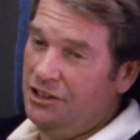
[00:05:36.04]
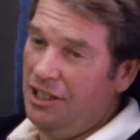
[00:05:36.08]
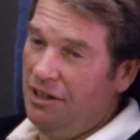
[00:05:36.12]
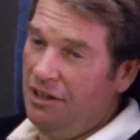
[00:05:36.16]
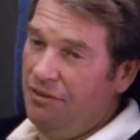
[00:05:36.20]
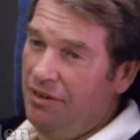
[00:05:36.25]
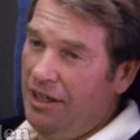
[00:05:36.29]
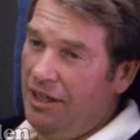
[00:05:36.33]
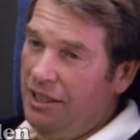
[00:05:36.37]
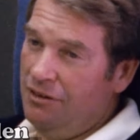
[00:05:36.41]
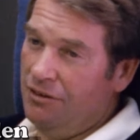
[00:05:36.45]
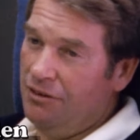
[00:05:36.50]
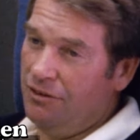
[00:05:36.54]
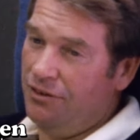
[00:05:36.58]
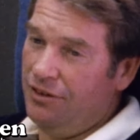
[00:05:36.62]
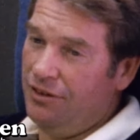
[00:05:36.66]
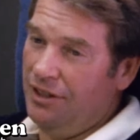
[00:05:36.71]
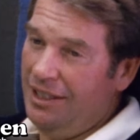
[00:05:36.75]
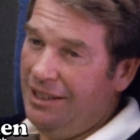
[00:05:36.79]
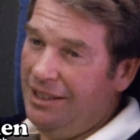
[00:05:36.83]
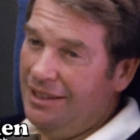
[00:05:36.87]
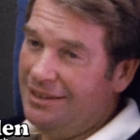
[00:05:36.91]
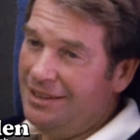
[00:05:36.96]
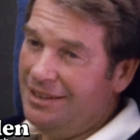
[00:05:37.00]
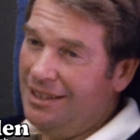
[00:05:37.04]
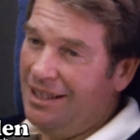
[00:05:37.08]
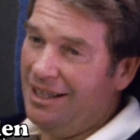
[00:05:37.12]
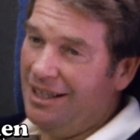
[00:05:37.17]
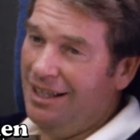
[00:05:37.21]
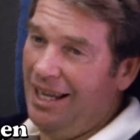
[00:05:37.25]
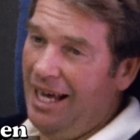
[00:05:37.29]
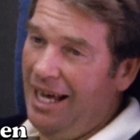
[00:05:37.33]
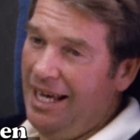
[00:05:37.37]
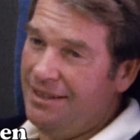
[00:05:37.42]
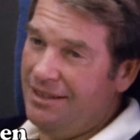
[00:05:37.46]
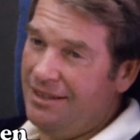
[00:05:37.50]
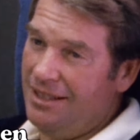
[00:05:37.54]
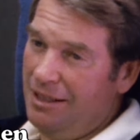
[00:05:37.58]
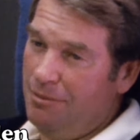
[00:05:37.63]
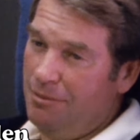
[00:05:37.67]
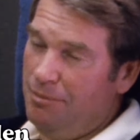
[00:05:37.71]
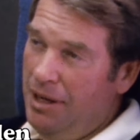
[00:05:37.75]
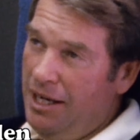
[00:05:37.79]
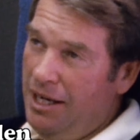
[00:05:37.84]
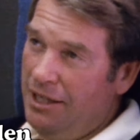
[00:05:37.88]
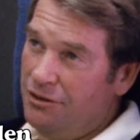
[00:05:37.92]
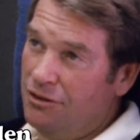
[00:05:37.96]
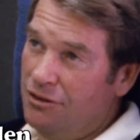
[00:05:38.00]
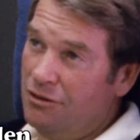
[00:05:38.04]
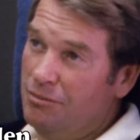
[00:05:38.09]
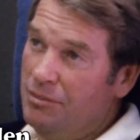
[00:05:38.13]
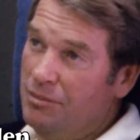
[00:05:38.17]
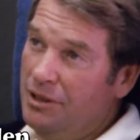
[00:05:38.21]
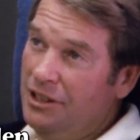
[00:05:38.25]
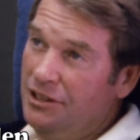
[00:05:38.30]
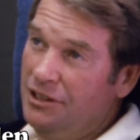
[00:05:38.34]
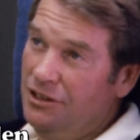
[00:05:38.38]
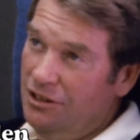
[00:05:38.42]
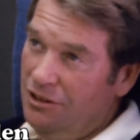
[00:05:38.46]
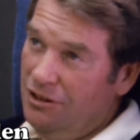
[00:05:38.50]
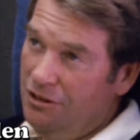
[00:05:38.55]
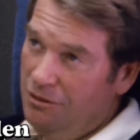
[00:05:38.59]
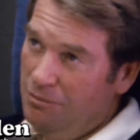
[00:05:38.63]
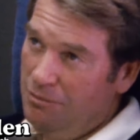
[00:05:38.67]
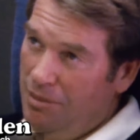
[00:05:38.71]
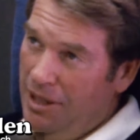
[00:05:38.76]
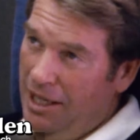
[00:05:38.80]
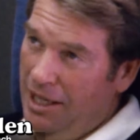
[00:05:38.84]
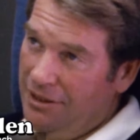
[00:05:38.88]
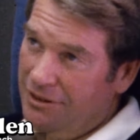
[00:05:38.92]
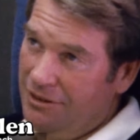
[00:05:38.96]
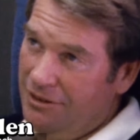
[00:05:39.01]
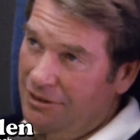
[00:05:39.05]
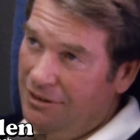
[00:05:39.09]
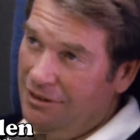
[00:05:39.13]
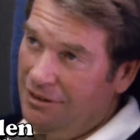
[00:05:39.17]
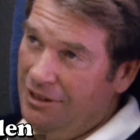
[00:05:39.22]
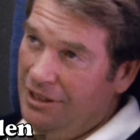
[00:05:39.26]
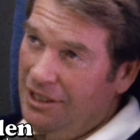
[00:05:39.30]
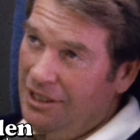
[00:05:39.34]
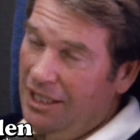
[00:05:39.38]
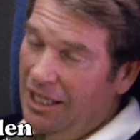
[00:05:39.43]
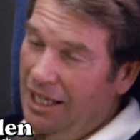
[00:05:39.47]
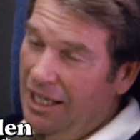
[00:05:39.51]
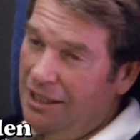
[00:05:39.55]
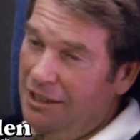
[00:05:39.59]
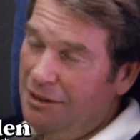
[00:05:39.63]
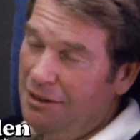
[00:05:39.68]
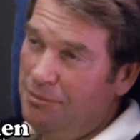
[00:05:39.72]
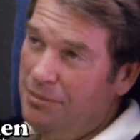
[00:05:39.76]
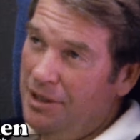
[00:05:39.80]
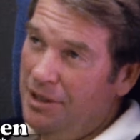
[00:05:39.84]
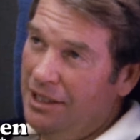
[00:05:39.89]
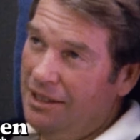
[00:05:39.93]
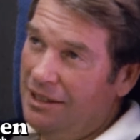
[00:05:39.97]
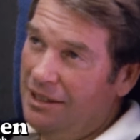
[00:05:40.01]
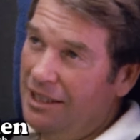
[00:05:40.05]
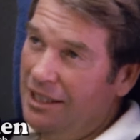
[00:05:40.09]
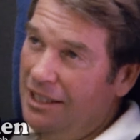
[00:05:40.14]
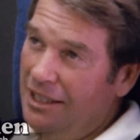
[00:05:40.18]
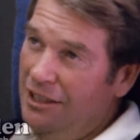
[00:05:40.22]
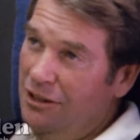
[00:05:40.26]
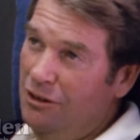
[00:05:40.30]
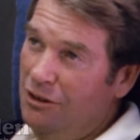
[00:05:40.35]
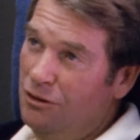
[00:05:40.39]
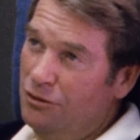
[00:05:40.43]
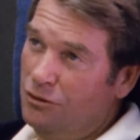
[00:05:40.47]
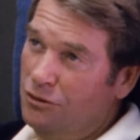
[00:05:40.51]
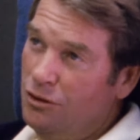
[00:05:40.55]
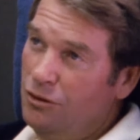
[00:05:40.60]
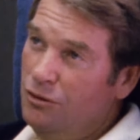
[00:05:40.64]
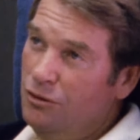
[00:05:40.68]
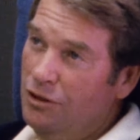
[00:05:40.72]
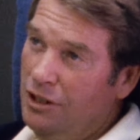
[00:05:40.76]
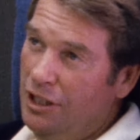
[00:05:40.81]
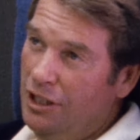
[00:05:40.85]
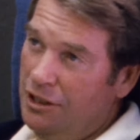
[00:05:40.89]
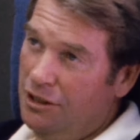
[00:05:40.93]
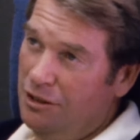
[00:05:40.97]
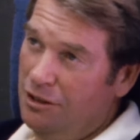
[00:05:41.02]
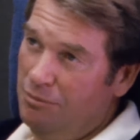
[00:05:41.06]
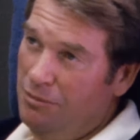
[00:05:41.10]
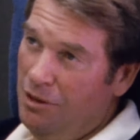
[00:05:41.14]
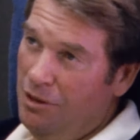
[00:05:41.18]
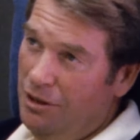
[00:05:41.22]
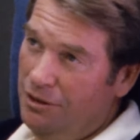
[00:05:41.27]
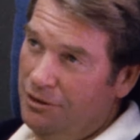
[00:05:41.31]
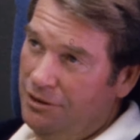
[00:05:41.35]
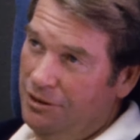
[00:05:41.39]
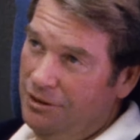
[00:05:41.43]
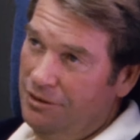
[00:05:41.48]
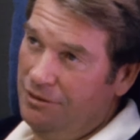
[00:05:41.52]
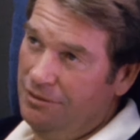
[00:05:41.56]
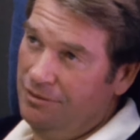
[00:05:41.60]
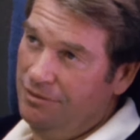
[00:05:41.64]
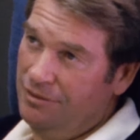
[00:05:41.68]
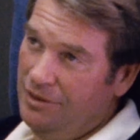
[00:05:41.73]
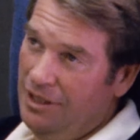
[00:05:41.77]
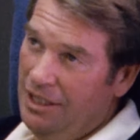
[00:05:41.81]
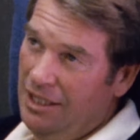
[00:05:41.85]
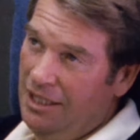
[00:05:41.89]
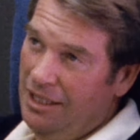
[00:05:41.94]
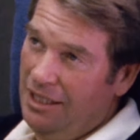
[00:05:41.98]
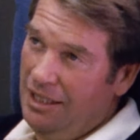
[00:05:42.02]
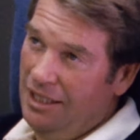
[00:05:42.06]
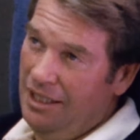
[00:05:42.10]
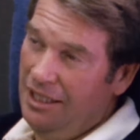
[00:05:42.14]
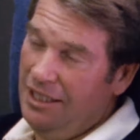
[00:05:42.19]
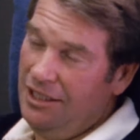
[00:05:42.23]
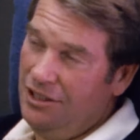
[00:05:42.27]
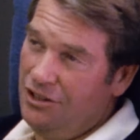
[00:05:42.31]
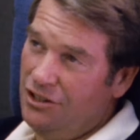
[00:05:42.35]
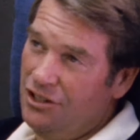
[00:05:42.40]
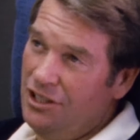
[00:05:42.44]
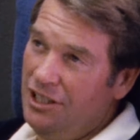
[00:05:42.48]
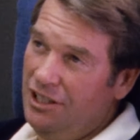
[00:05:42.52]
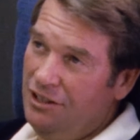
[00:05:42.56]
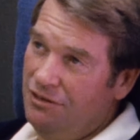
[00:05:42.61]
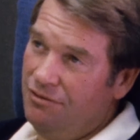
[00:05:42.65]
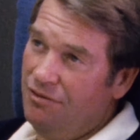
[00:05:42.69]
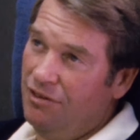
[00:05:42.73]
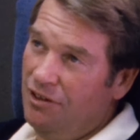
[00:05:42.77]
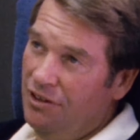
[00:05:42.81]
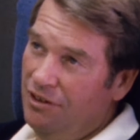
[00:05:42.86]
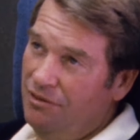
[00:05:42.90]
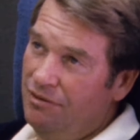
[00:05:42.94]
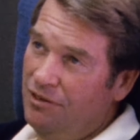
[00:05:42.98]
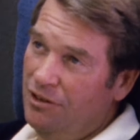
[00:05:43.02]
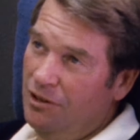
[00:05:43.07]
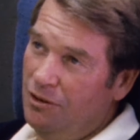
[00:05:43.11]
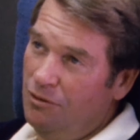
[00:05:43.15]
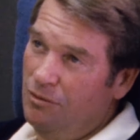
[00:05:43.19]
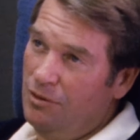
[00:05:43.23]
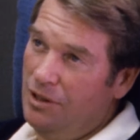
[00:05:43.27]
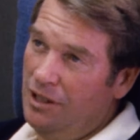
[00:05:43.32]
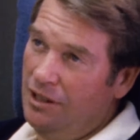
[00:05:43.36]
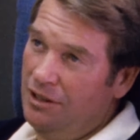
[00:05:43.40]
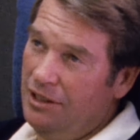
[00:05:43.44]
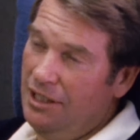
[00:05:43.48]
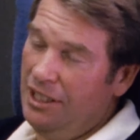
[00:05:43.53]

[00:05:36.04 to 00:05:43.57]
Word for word: Jeff, I don't think, is a classic passer, but he's a good passer. And the big thing, he knows who to get the ball to. He sees very, very well.